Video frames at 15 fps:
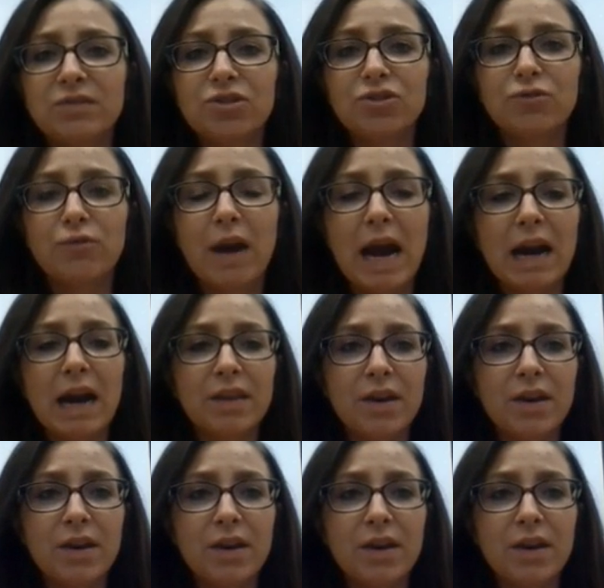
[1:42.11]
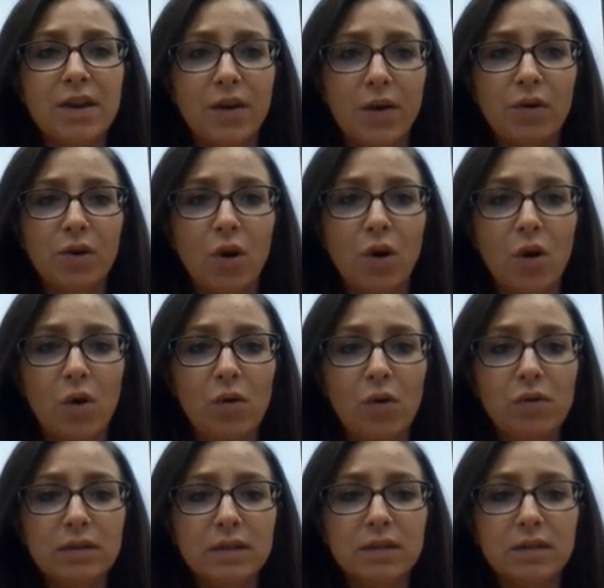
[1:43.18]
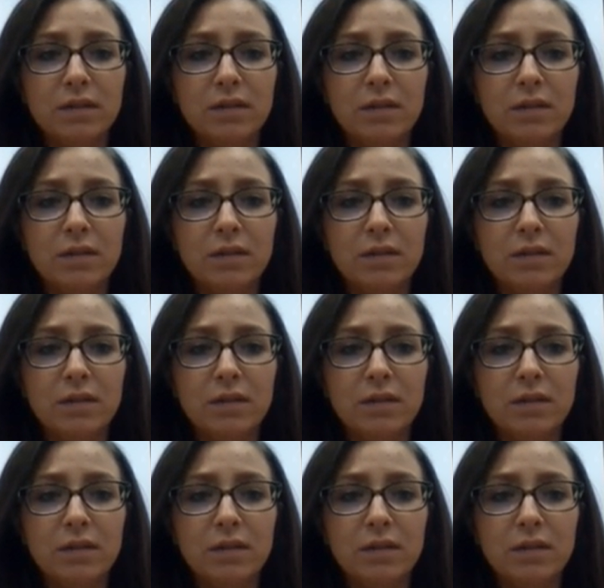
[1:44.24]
track their own goals